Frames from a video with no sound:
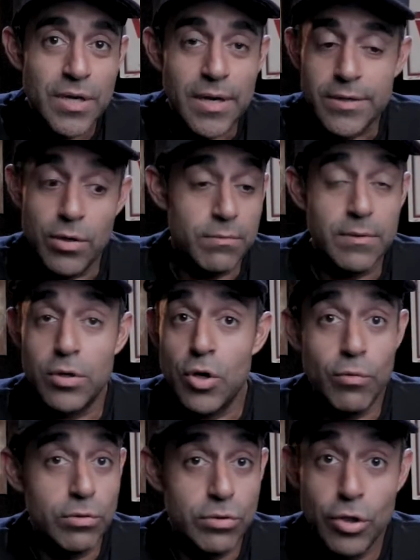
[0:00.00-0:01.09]

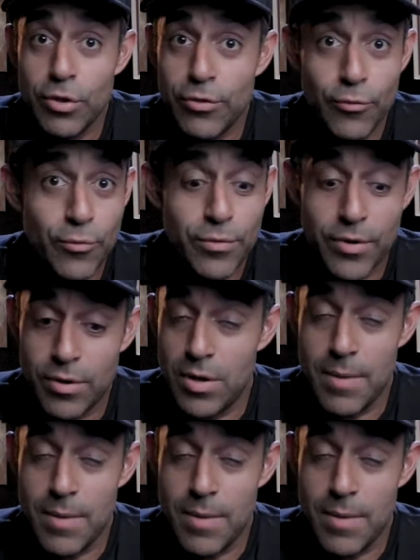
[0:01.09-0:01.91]
go look through their